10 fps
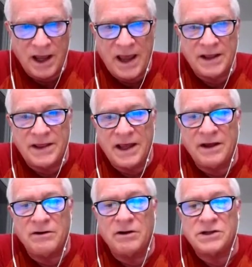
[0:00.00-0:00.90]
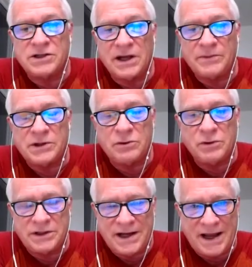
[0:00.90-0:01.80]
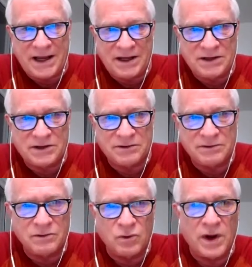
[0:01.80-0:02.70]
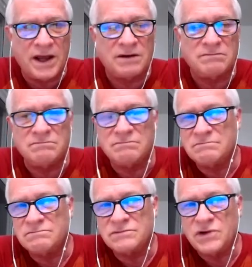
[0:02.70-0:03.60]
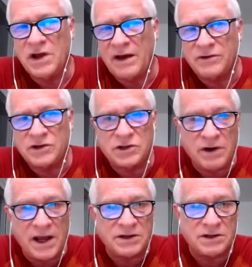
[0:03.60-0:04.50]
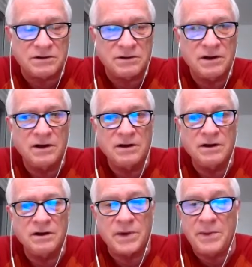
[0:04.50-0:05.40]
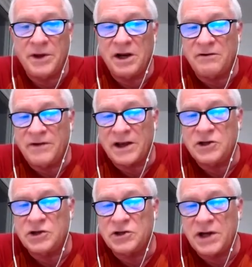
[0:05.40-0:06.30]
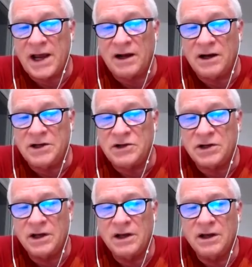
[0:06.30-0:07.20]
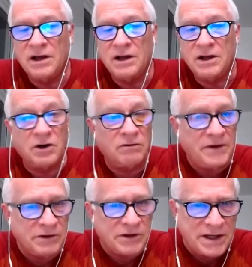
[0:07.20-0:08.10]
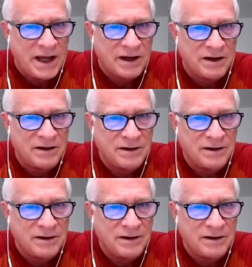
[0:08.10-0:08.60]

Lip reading: And then on subsequent days, when you have a stress, maybe an infectious challenge, you don't feel sick,